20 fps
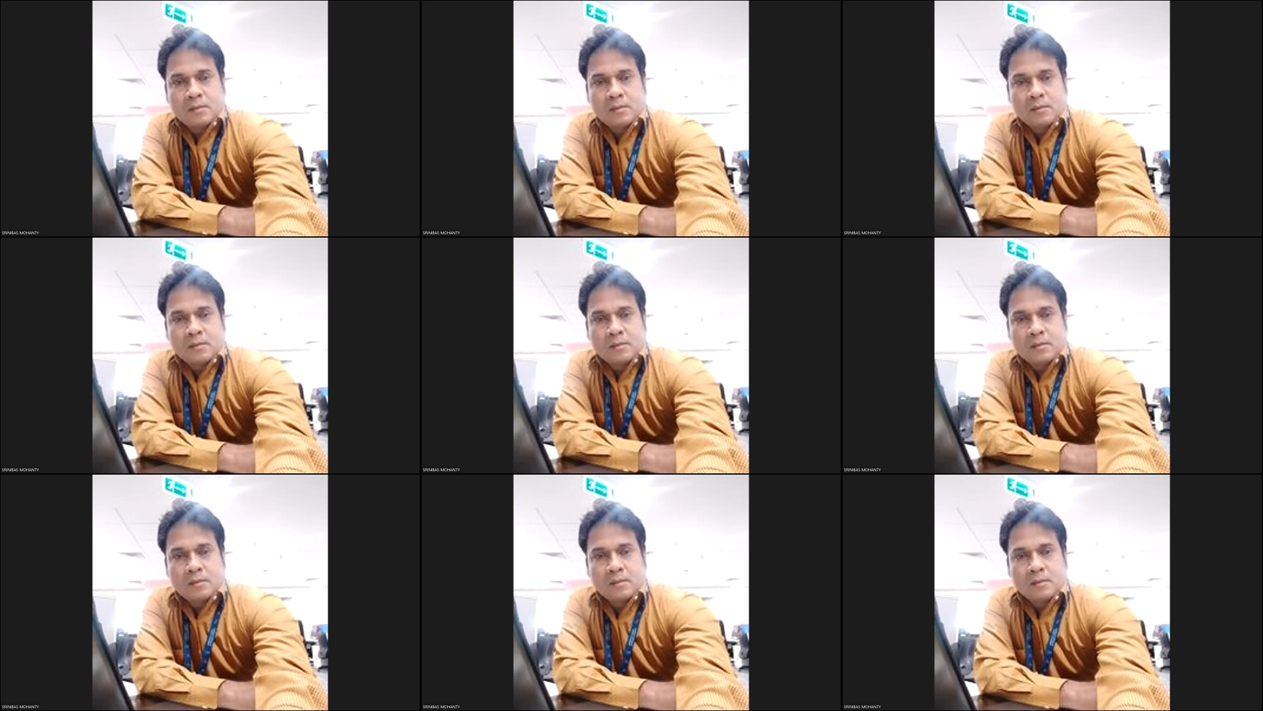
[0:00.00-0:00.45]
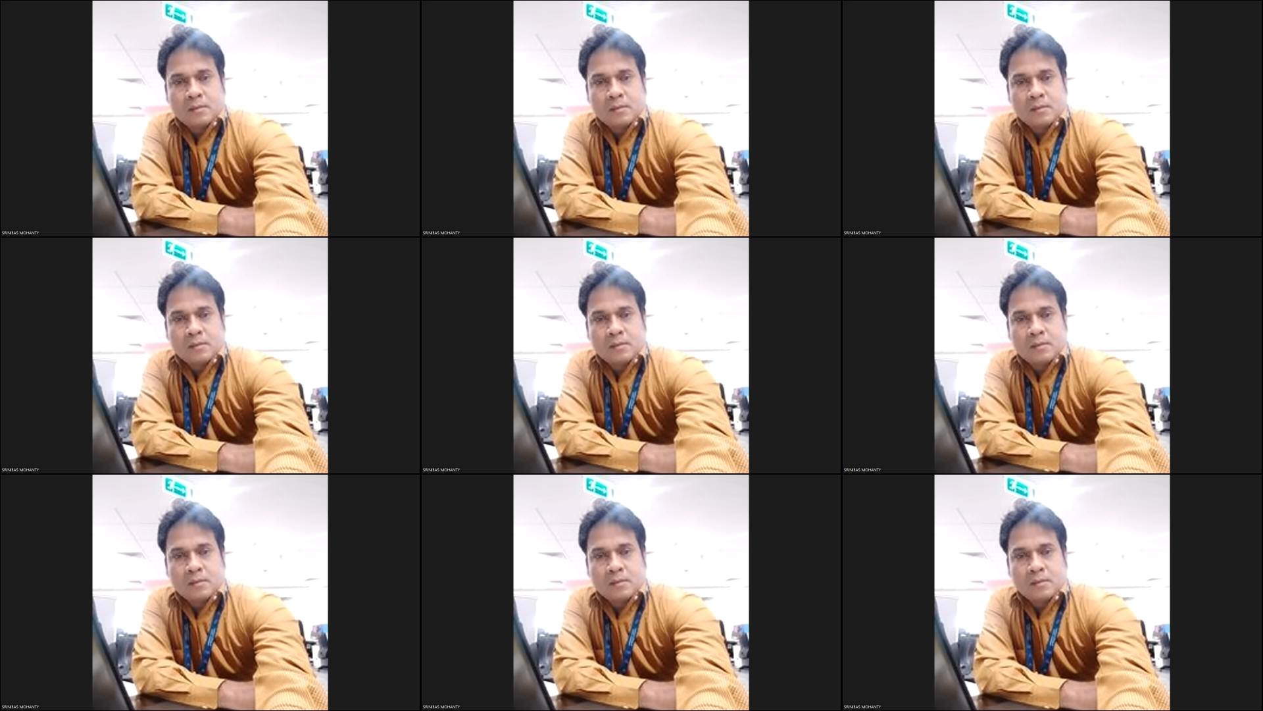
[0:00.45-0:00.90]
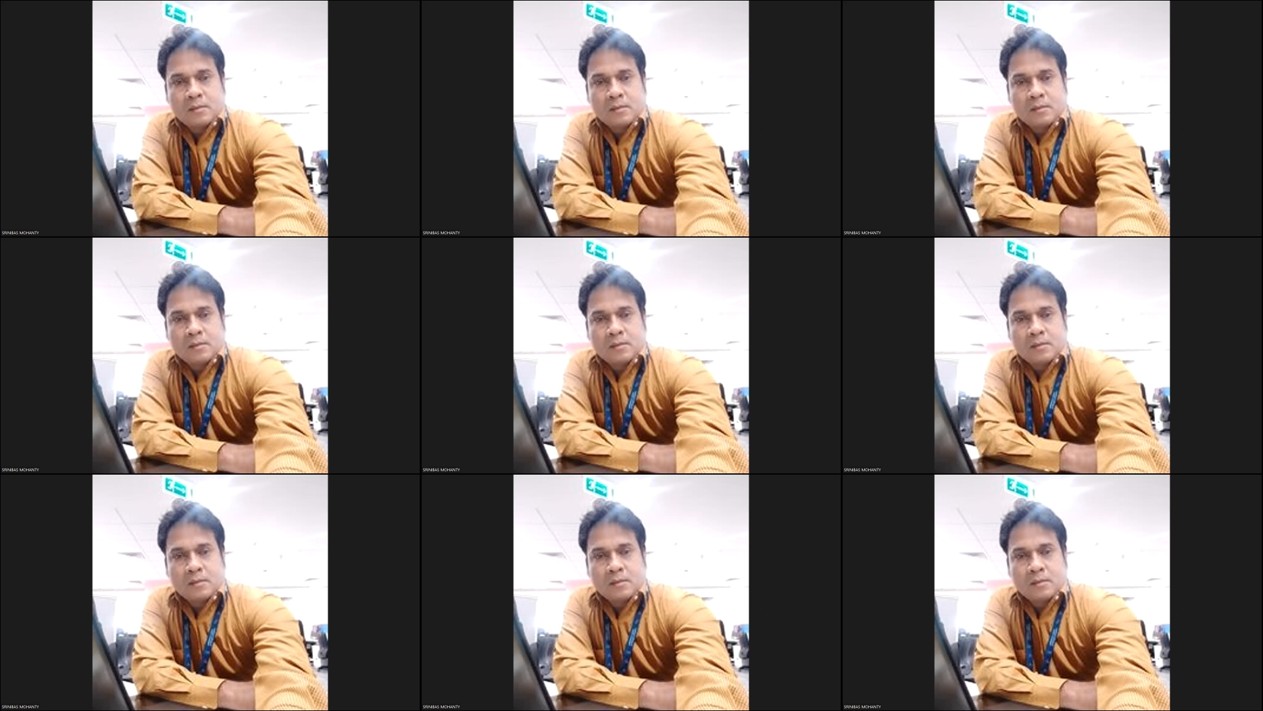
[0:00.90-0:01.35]

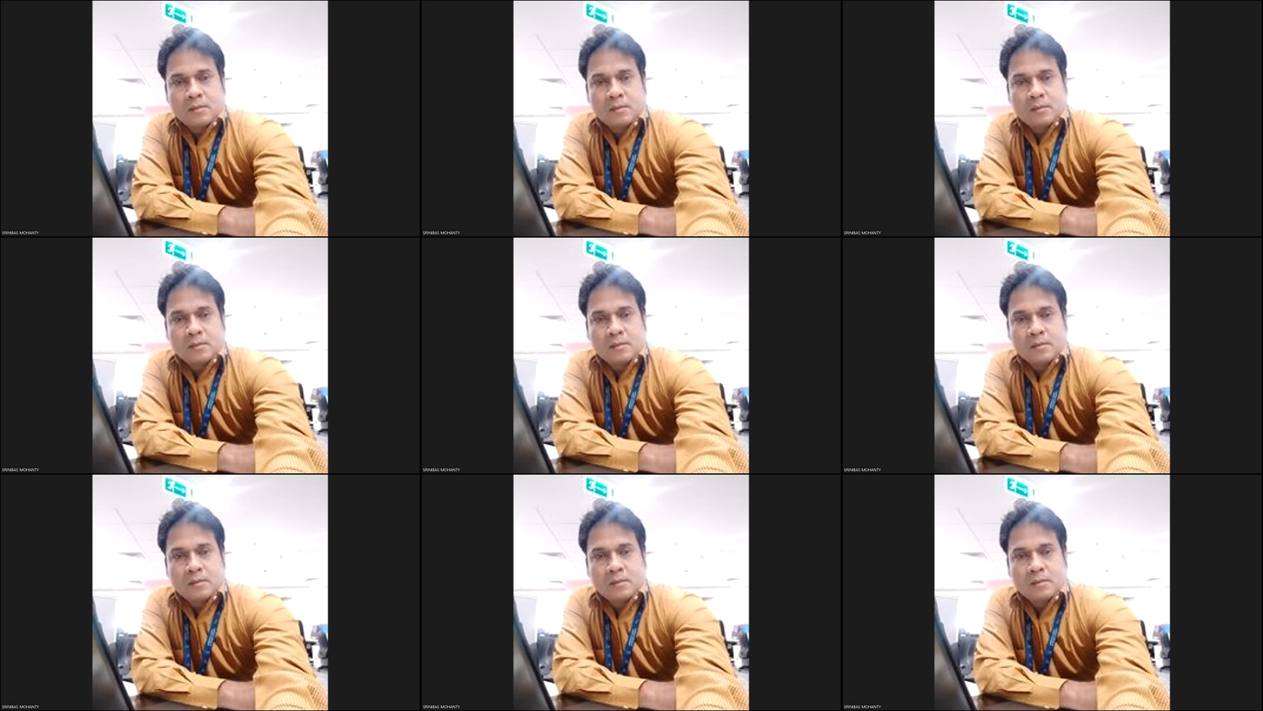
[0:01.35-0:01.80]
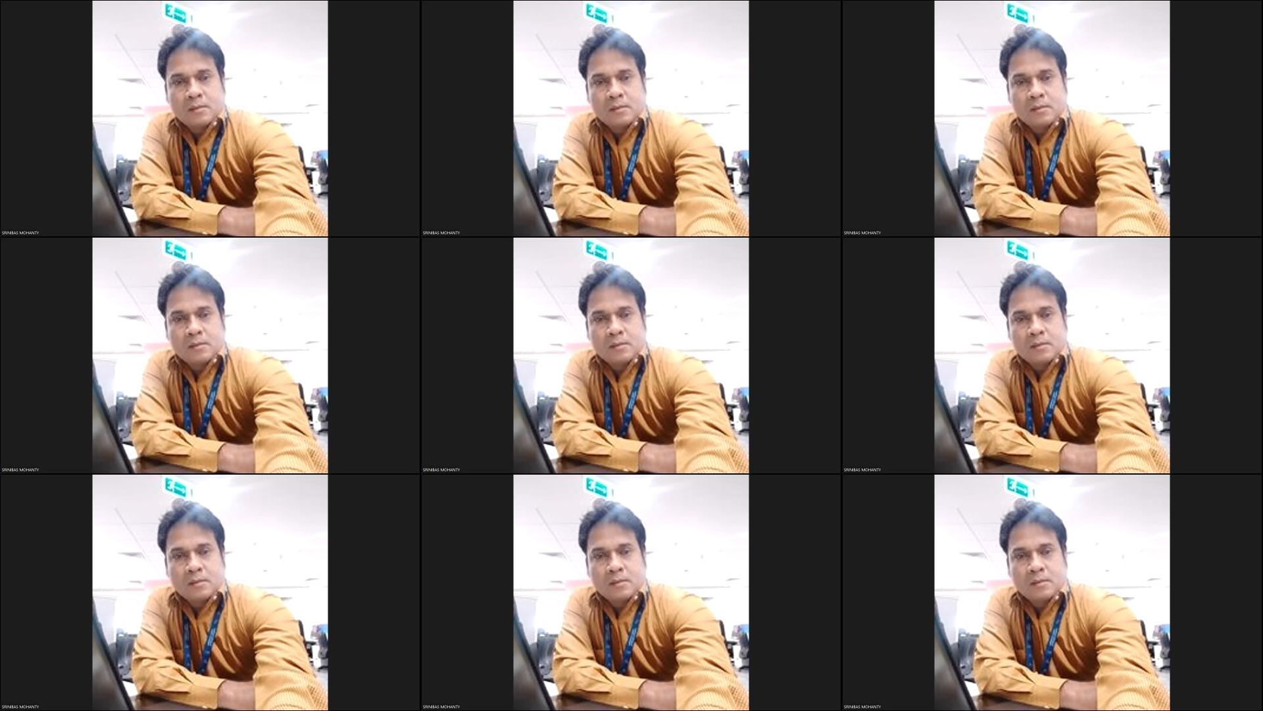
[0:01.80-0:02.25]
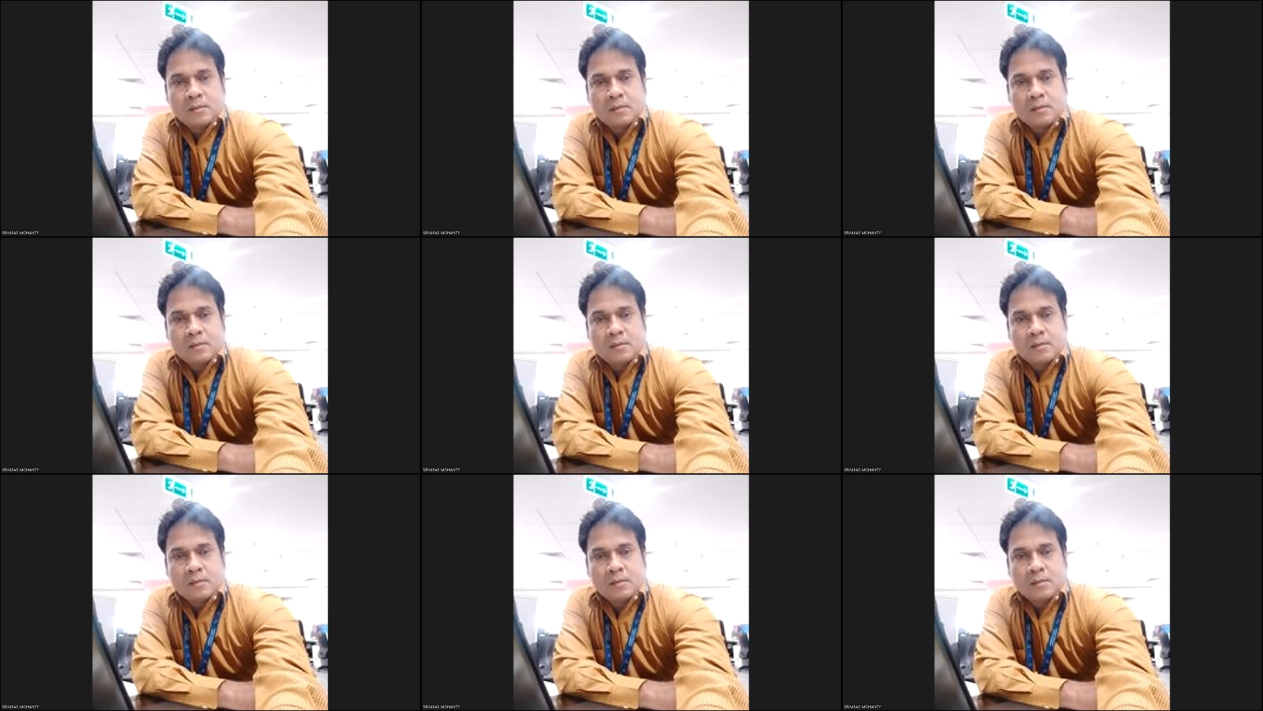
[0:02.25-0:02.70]

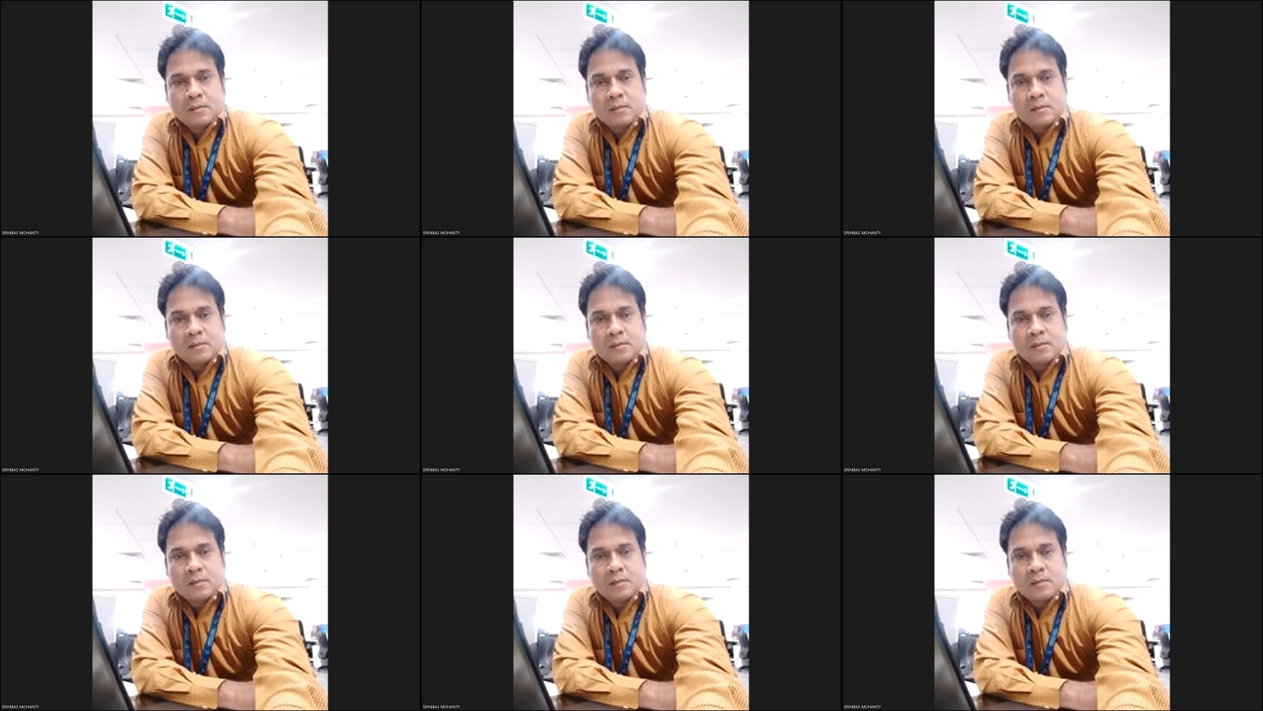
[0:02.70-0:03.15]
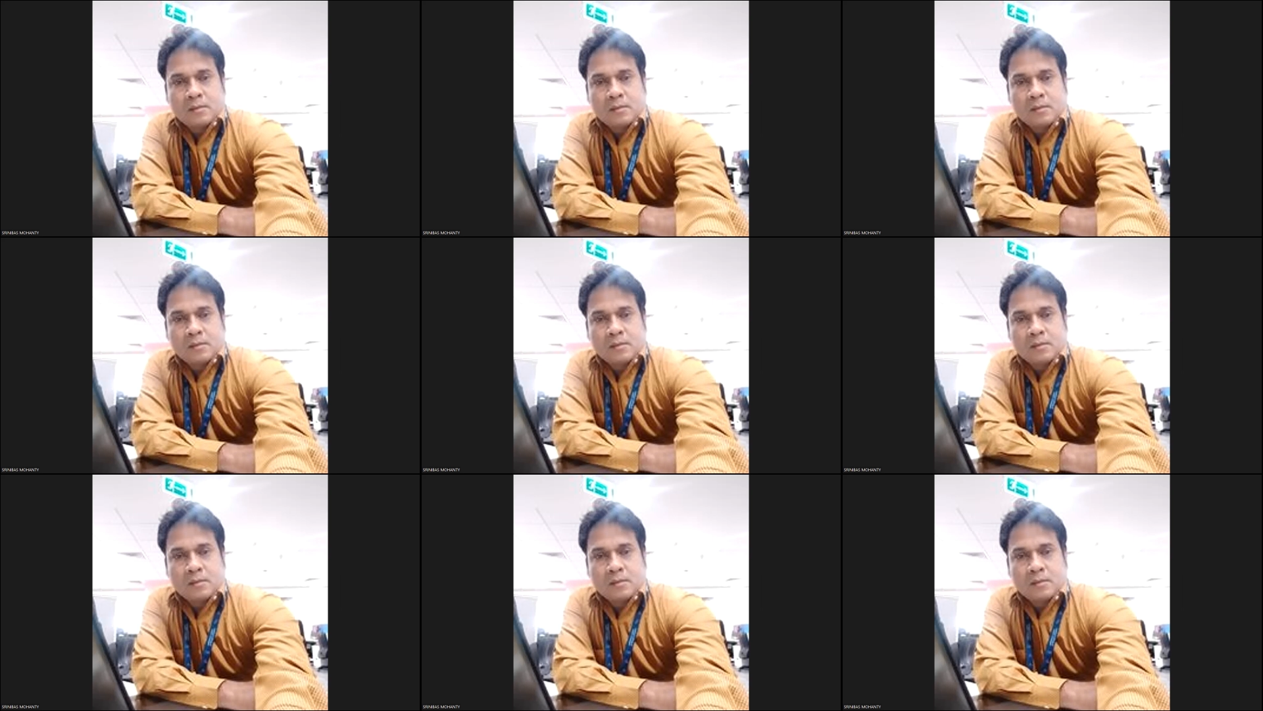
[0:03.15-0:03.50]
(no lip movement)